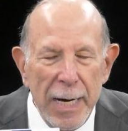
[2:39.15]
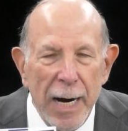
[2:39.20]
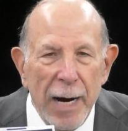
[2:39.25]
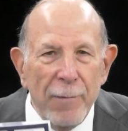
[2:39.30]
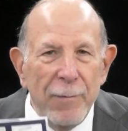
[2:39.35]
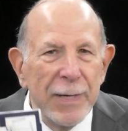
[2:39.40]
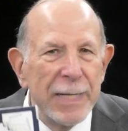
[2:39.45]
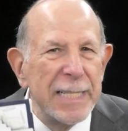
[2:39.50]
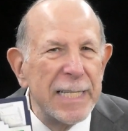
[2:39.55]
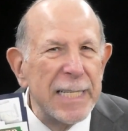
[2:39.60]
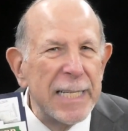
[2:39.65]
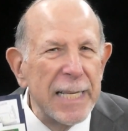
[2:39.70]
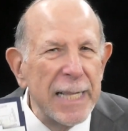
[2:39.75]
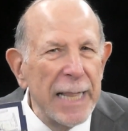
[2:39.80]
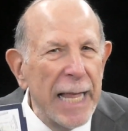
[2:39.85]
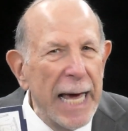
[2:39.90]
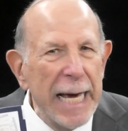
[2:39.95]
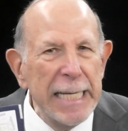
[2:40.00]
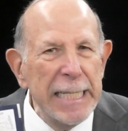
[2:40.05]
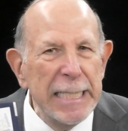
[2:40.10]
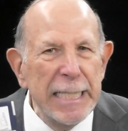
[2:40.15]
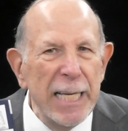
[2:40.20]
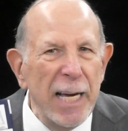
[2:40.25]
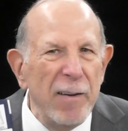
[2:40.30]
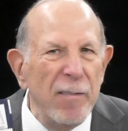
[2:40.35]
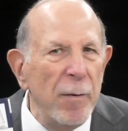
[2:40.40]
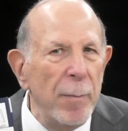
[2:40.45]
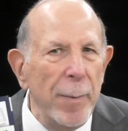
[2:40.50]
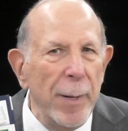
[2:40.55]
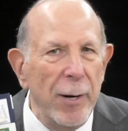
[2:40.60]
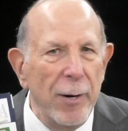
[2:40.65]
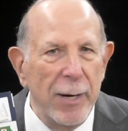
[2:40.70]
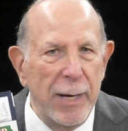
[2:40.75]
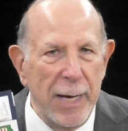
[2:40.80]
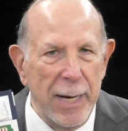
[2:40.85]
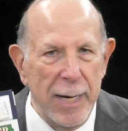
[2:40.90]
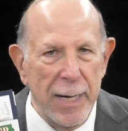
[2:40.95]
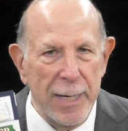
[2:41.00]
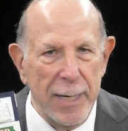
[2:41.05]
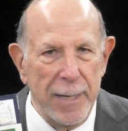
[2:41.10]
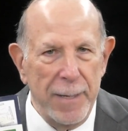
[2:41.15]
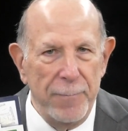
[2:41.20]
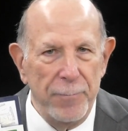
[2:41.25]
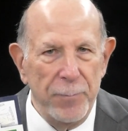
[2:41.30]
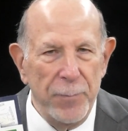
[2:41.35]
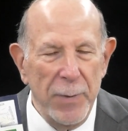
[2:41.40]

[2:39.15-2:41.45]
of a slice of Americana